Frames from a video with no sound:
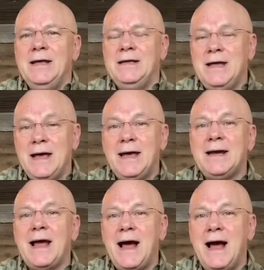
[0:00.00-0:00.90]

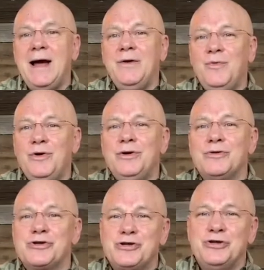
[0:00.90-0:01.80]
yet I
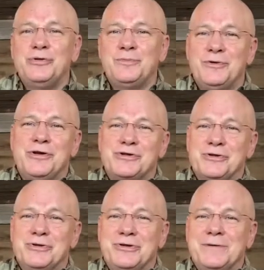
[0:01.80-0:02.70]
will still praise
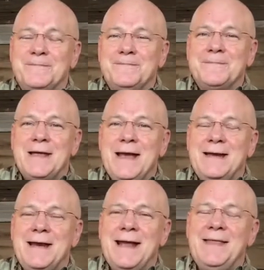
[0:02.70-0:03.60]
the Lord.
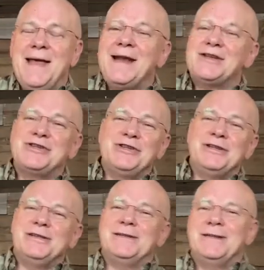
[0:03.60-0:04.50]
And that's
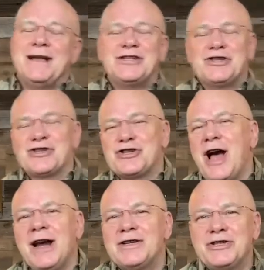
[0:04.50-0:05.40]
the
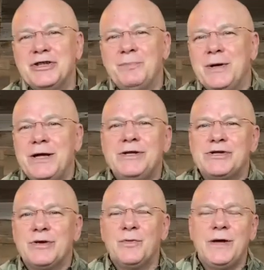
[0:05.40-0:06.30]
solace and the
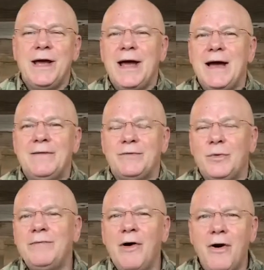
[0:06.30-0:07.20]
peace that we have.
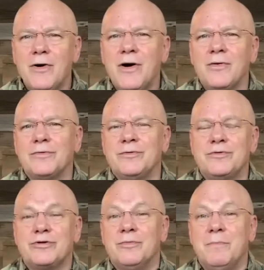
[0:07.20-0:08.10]
We've all gone
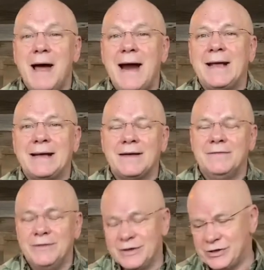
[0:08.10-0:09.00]
through traumatic
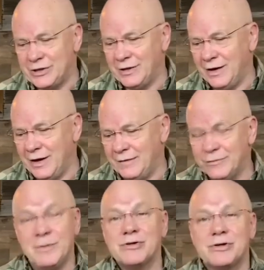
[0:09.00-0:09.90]
events in our
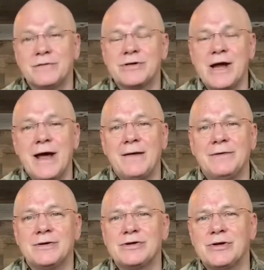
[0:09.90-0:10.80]
life, or most of us
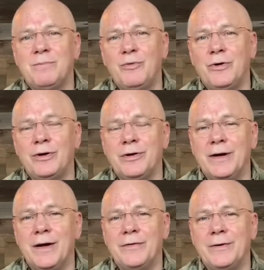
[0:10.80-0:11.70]
have at some point or
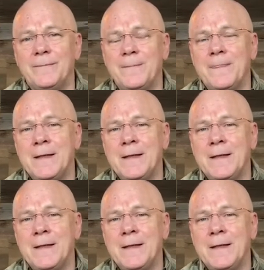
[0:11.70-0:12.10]
another.